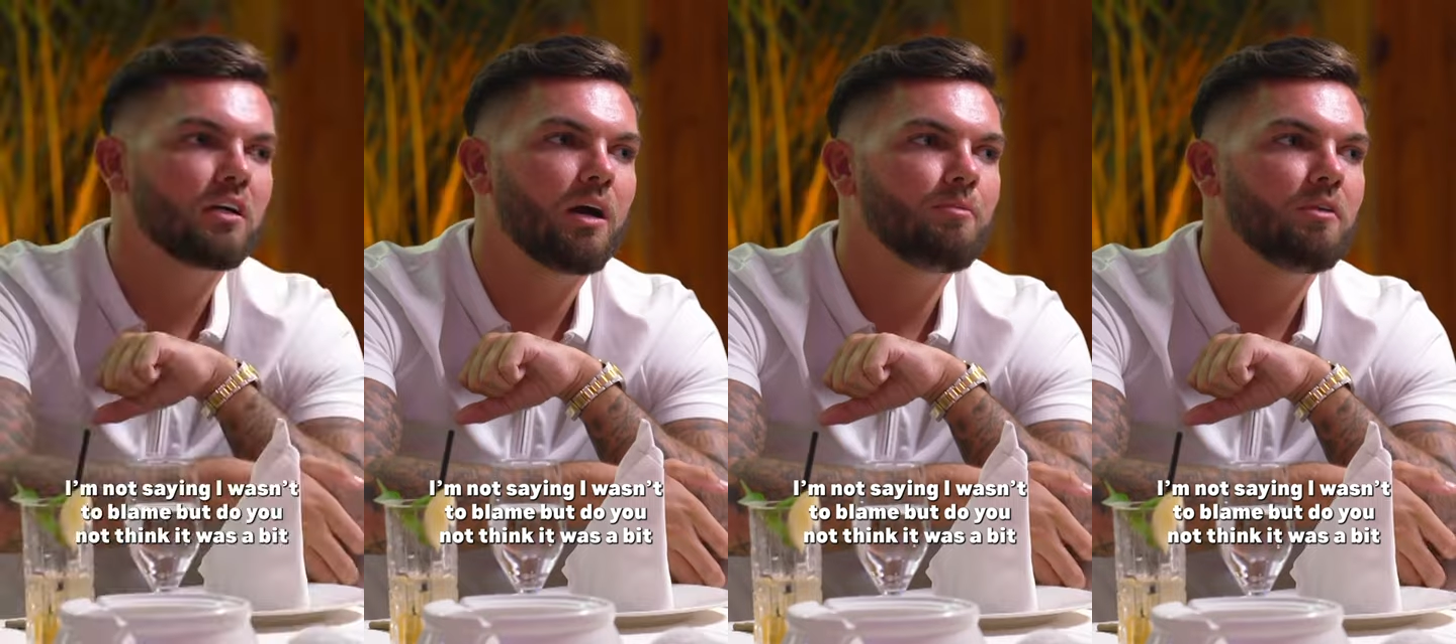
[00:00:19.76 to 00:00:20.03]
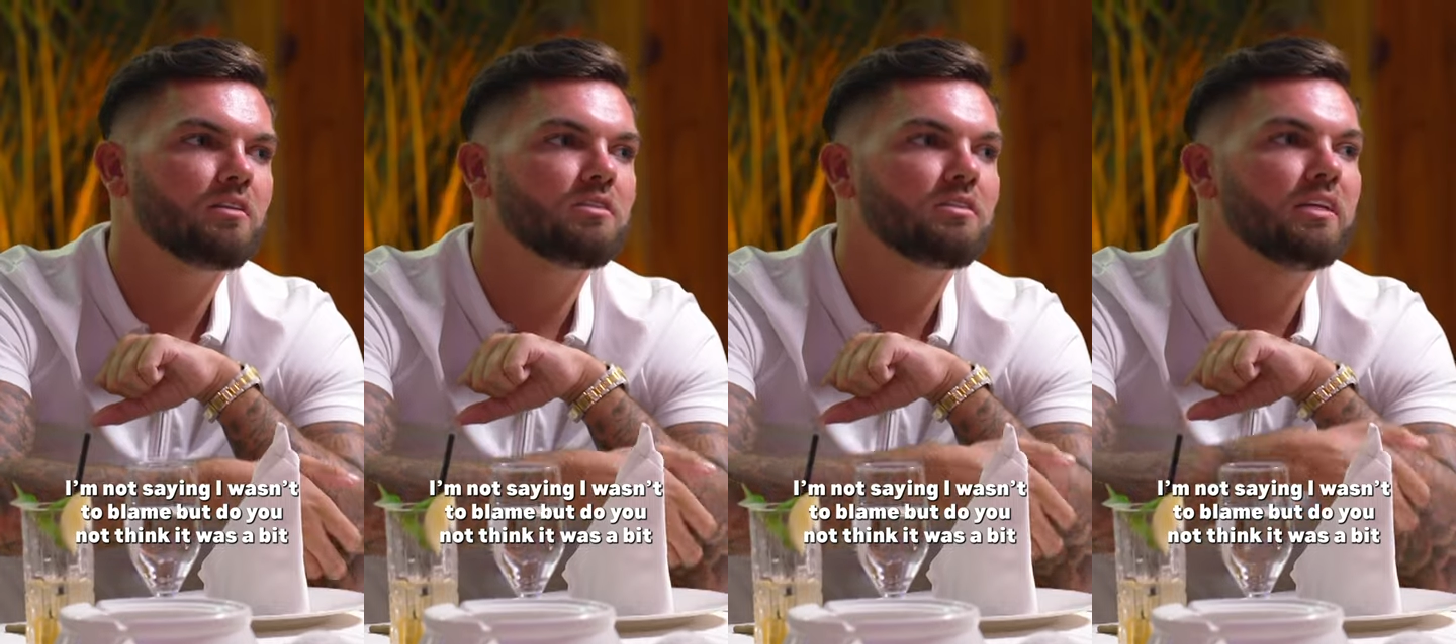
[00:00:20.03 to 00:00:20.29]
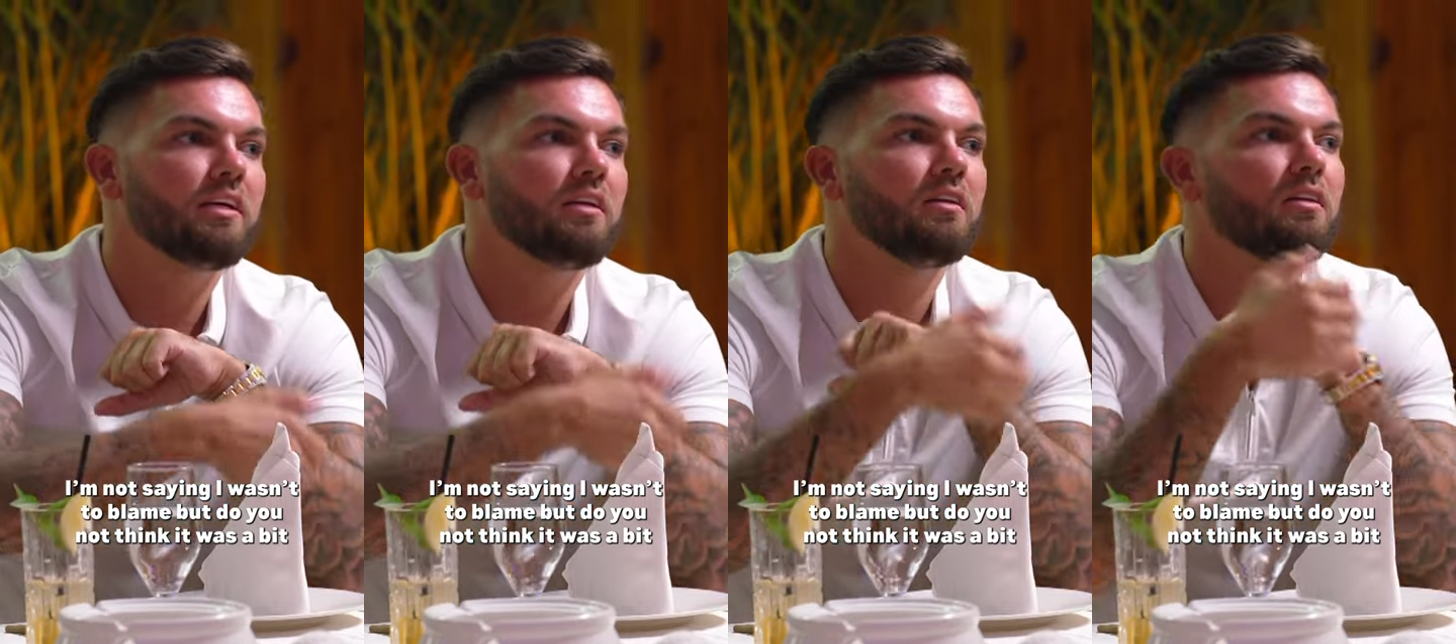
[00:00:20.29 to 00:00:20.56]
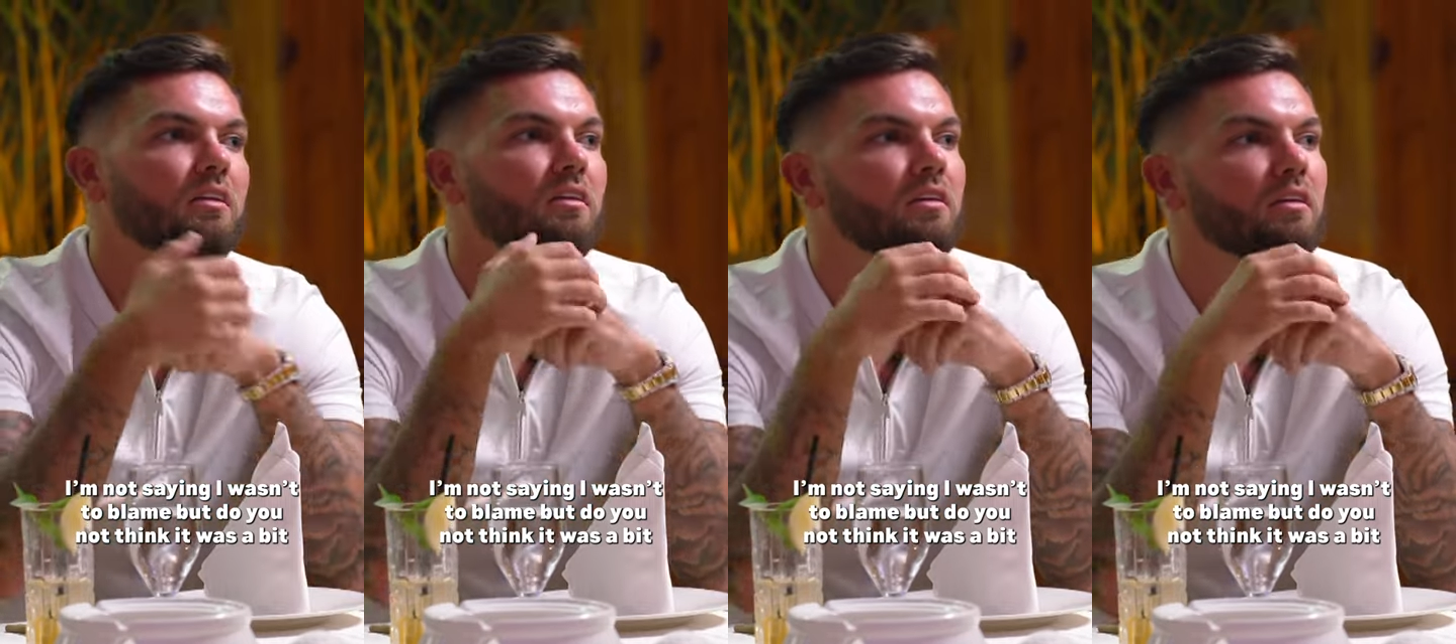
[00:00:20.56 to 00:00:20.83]
I'm not
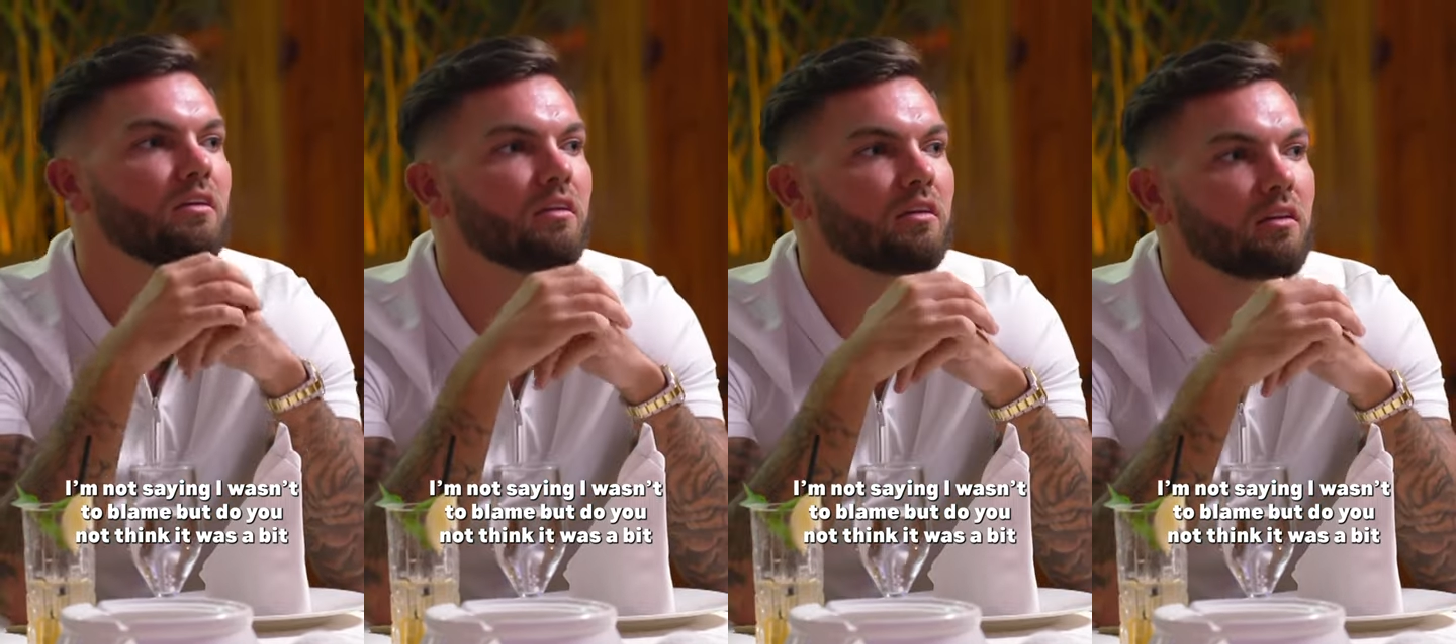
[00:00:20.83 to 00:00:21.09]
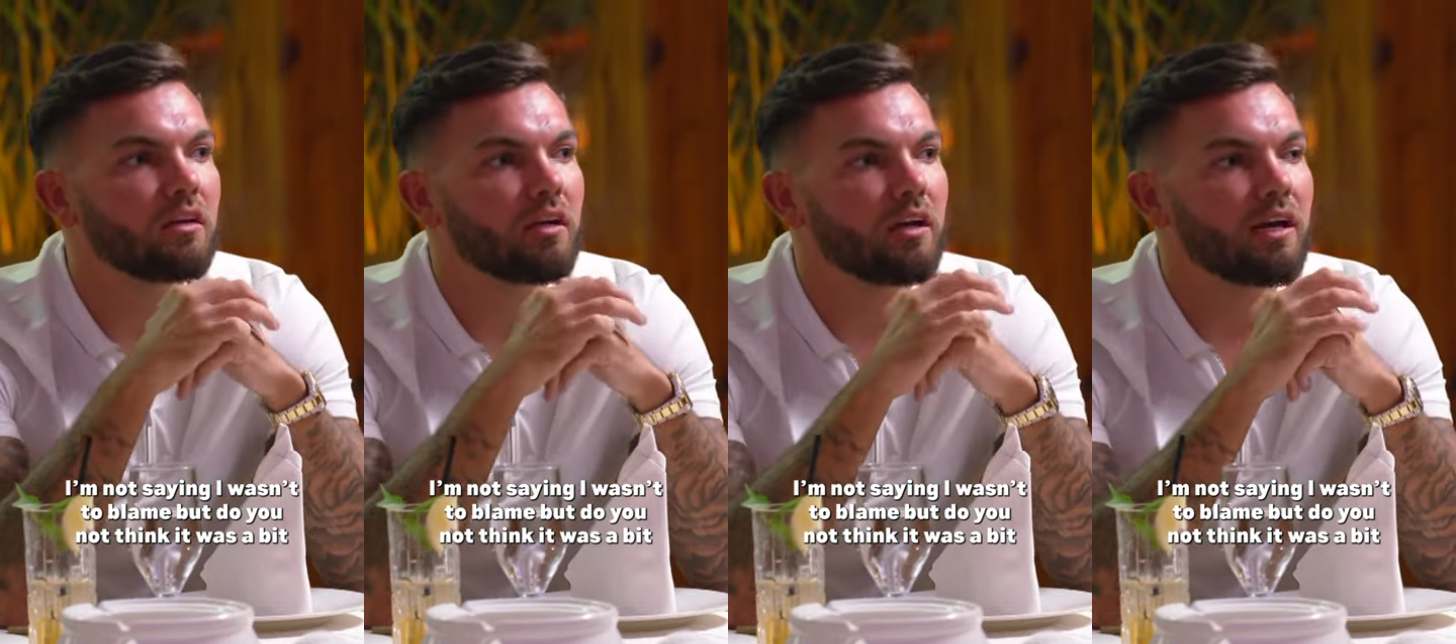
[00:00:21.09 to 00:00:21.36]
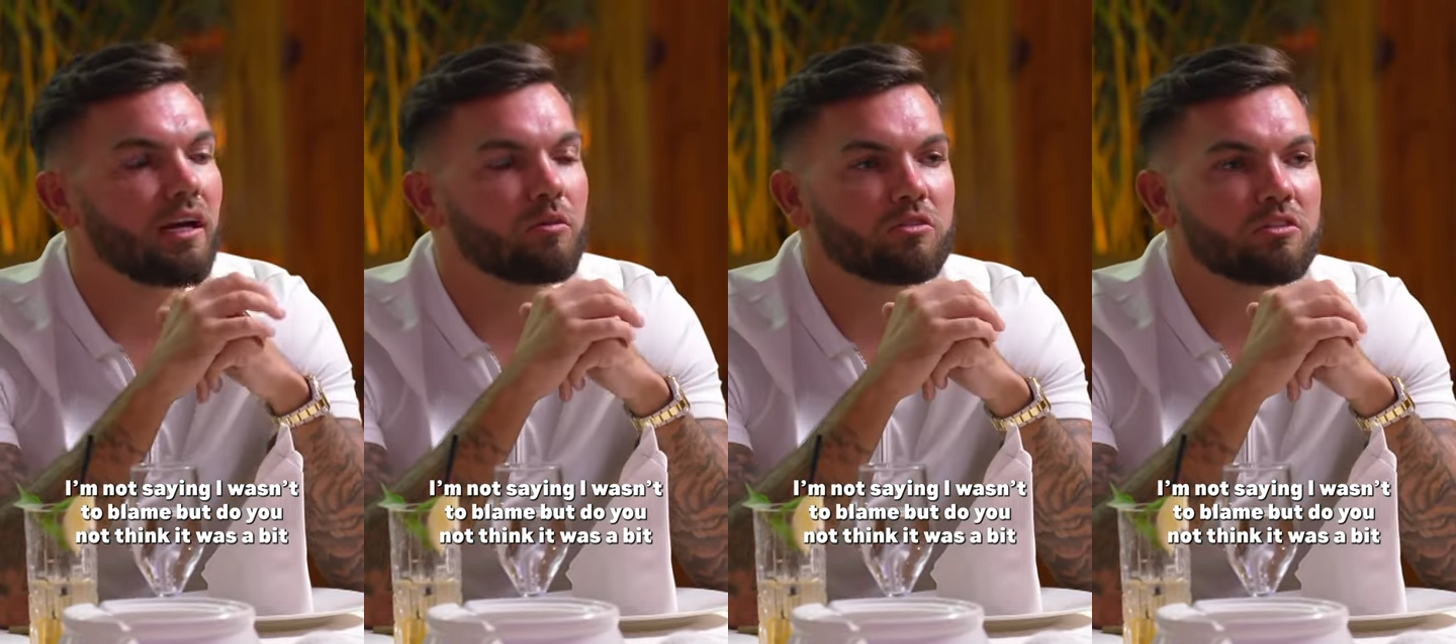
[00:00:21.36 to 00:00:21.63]
saying I